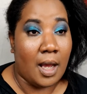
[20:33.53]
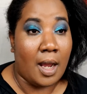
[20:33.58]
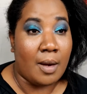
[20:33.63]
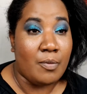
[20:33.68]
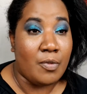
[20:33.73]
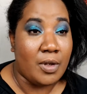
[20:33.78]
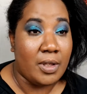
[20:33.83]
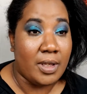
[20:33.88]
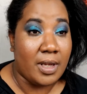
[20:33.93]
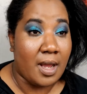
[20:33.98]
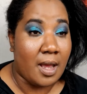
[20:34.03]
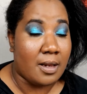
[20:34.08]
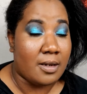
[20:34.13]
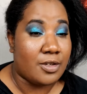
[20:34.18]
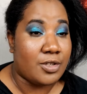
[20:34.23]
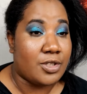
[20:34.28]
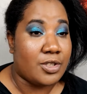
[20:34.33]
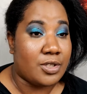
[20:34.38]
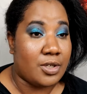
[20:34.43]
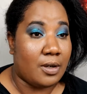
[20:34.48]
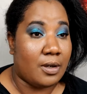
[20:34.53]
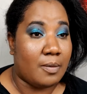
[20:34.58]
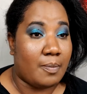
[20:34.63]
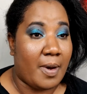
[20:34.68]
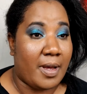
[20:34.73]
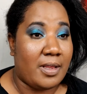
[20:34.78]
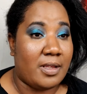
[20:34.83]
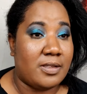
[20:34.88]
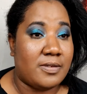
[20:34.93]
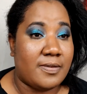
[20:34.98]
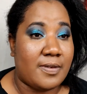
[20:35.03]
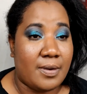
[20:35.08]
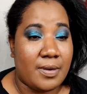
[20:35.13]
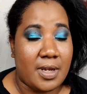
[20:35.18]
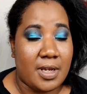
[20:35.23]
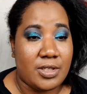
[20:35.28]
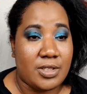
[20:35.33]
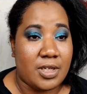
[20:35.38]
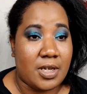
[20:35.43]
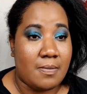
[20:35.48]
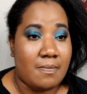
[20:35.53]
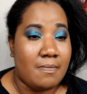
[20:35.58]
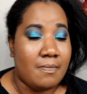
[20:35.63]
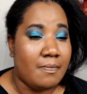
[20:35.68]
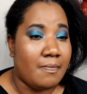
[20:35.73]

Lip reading: really kind of shook by this foundation.